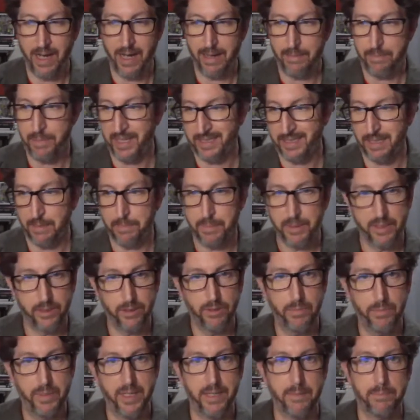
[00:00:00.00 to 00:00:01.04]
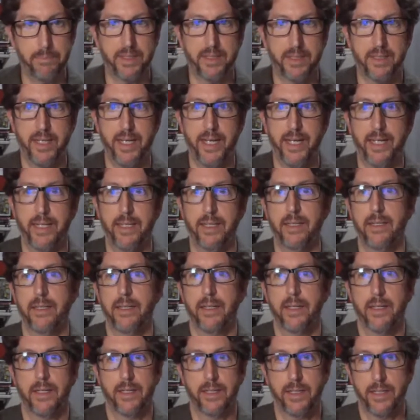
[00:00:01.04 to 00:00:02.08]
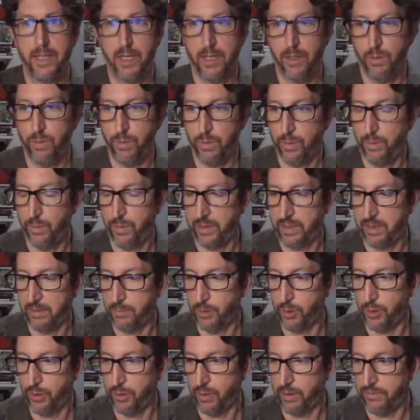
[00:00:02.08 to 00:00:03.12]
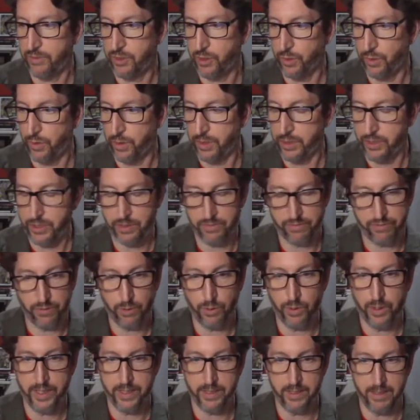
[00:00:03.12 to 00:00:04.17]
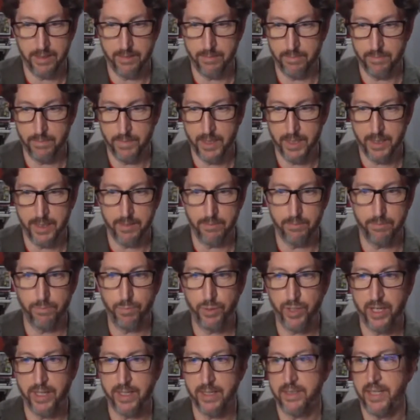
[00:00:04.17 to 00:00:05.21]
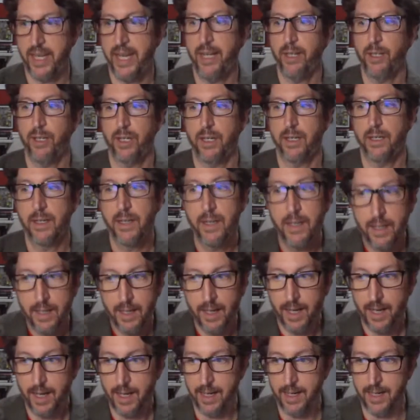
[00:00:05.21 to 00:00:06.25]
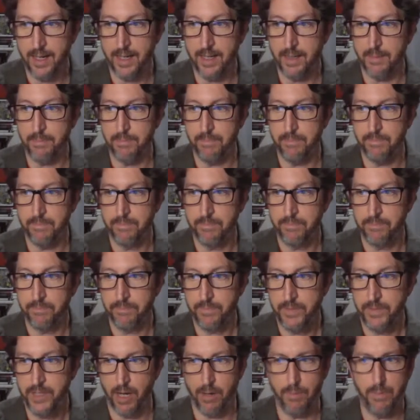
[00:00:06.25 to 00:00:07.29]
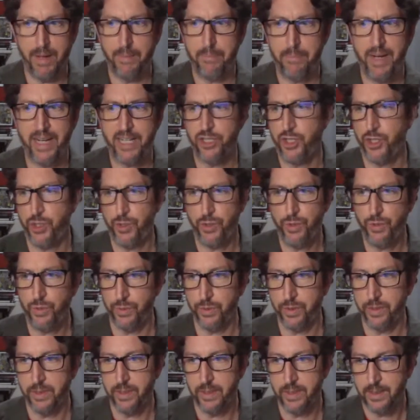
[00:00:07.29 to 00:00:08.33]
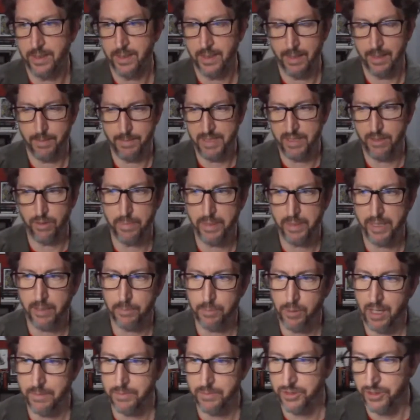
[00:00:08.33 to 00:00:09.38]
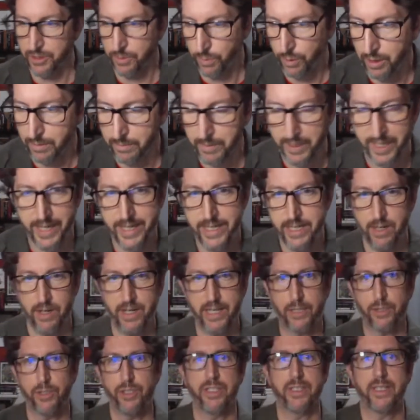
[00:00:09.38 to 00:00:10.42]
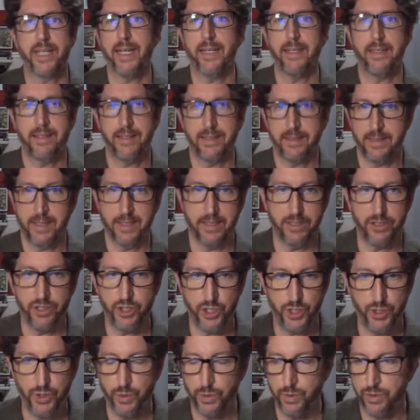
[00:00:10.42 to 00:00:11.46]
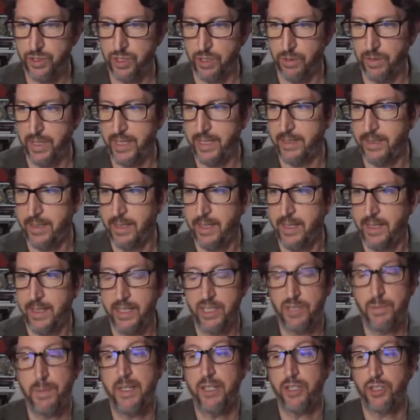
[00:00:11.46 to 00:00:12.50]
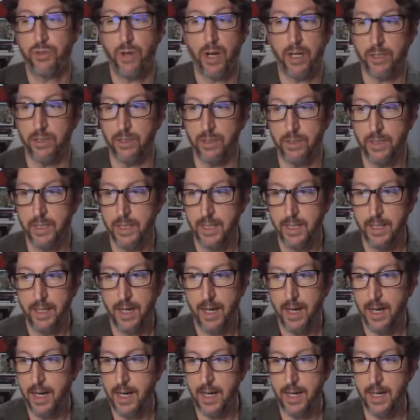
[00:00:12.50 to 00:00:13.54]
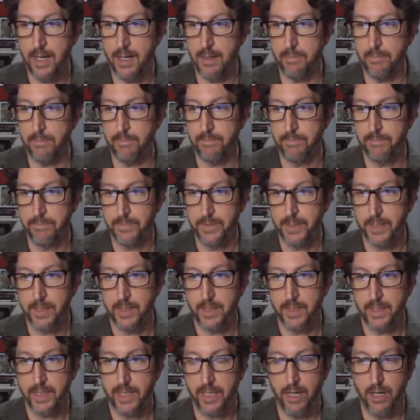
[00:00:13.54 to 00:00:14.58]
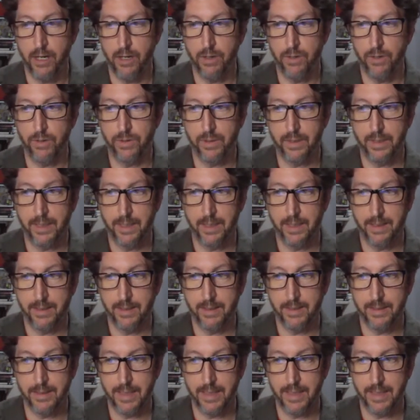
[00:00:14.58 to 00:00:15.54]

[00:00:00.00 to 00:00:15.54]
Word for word: You know, I picked up a little bit, but then, you know, with the murder of George Floyd and and Breonna Taylor, um, you know, my, my June I mean, there were bigger problems in the world, but I, you know, I couldn't get anything done in June. So it it's been a struggle. Um, you know,